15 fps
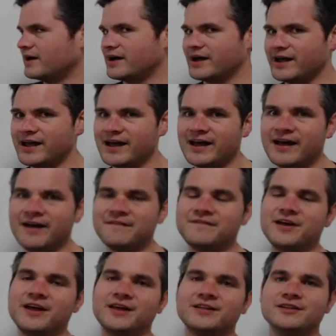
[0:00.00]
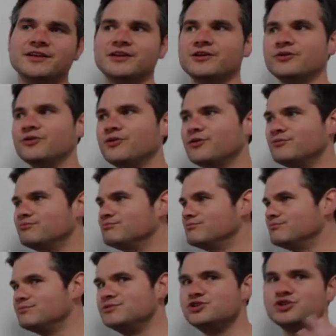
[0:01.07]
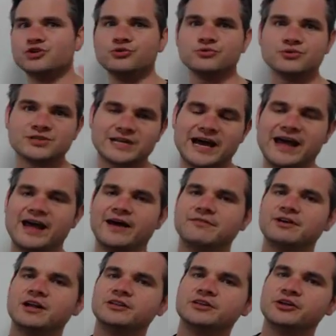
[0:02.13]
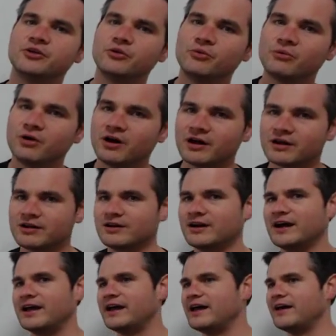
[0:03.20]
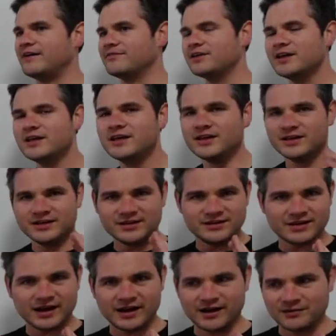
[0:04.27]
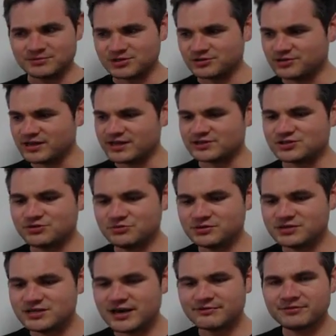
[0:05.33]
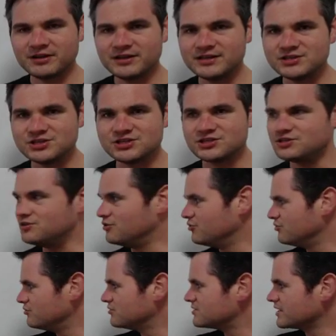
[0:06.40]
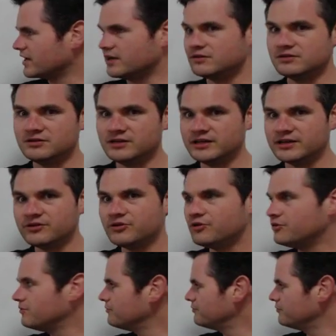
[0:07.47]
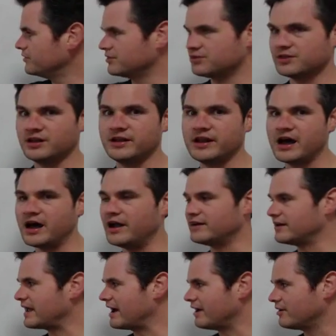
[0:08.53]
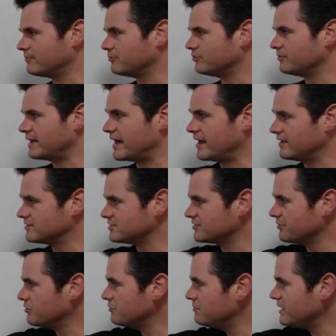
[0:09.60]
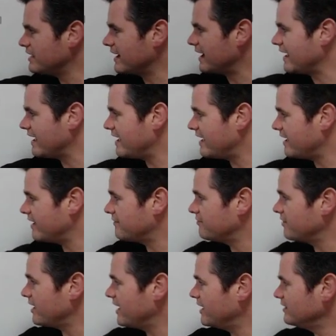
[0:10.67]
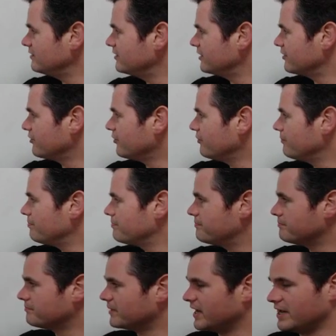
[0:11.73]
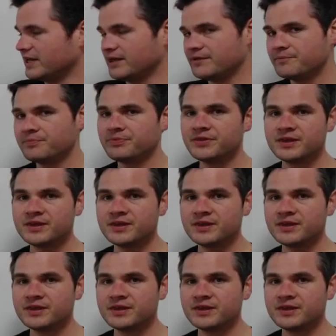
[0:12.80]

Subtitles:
I have a little juice. I have a little water. So yes, you would definitely just use a little with the non-countable noun. So it would be, I have a little money.